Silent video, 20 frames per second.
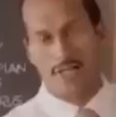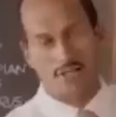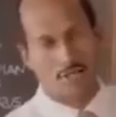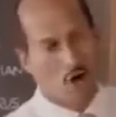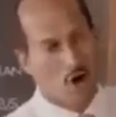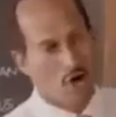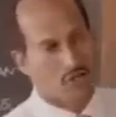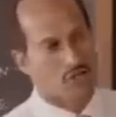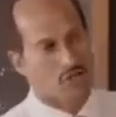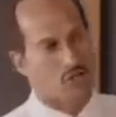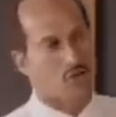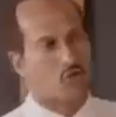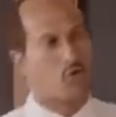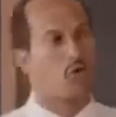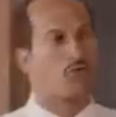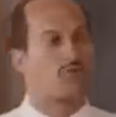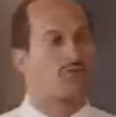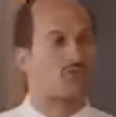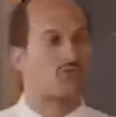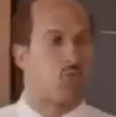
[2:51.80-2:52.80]
I taught
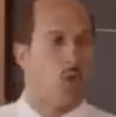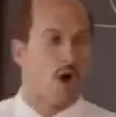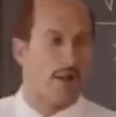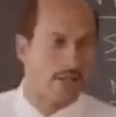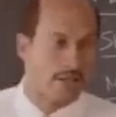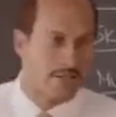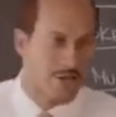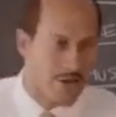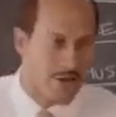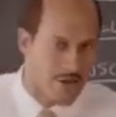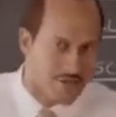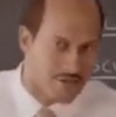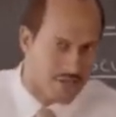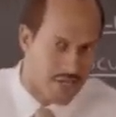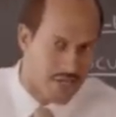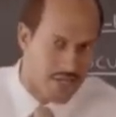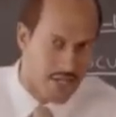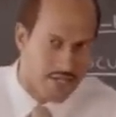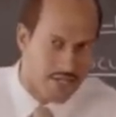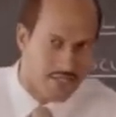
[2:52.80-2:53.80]
school for 20 years in the
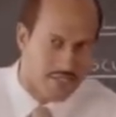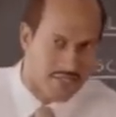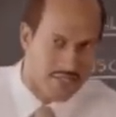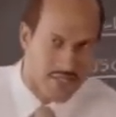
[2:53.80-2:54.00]
inner